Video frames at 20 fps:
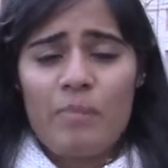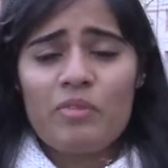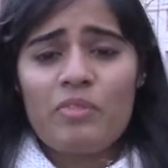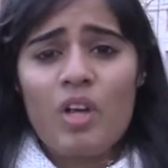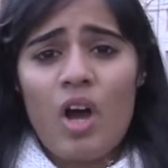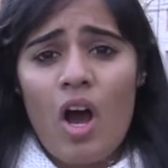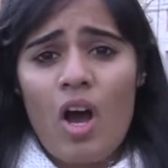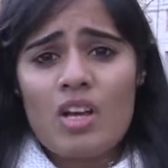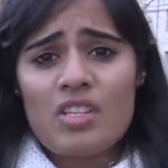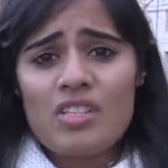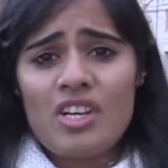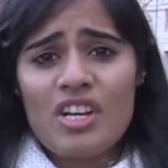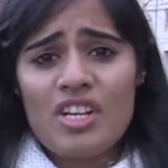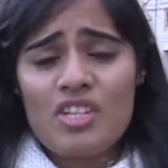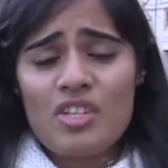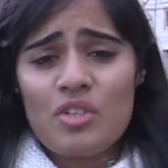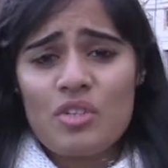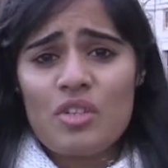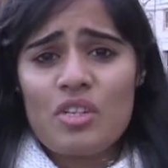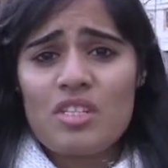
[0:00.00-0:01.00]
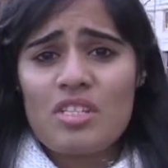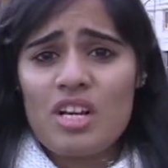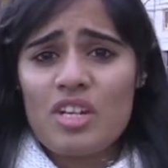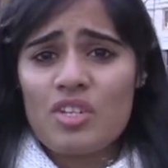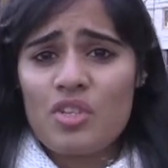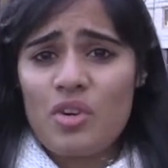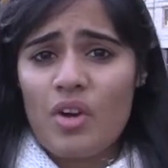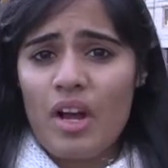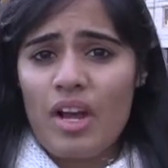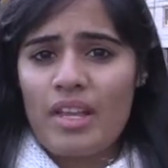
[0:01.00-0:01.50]
The horse carriage owners are
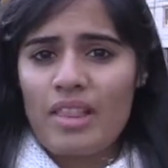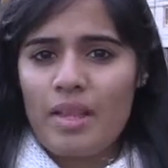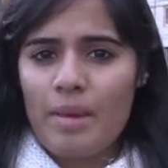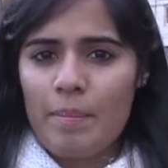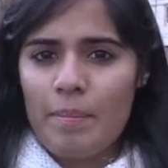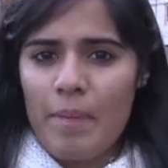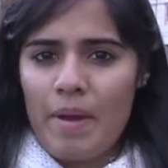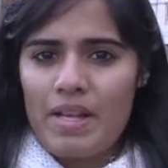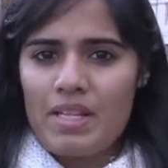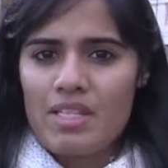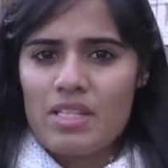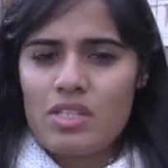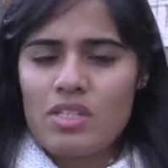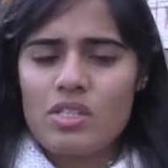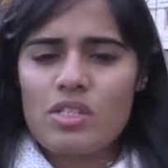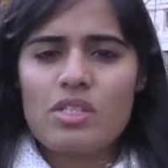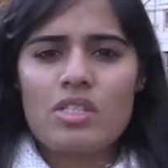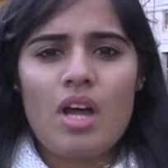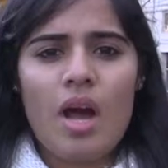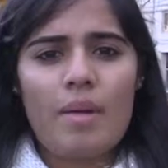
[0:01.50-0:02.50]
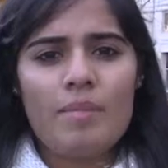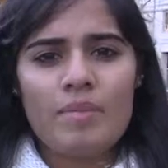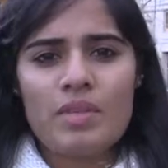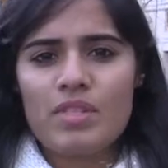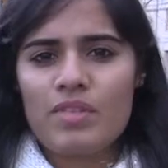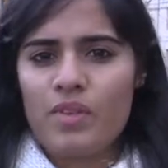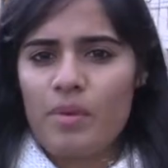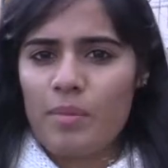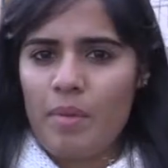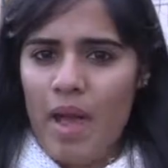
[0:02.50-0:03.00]
trying their best to stop
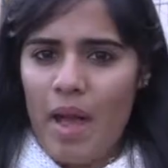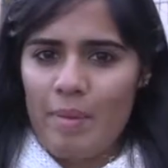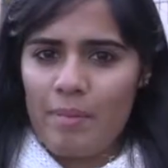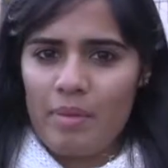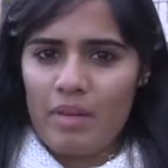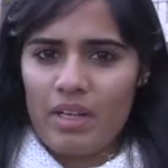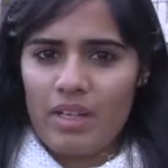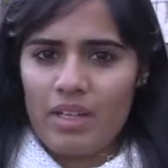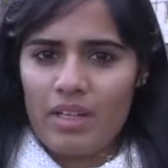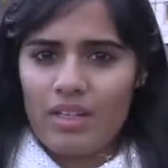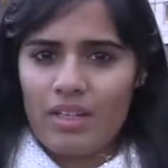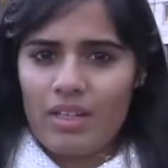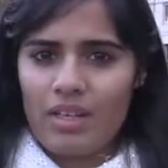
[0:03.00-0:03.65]
this from happening.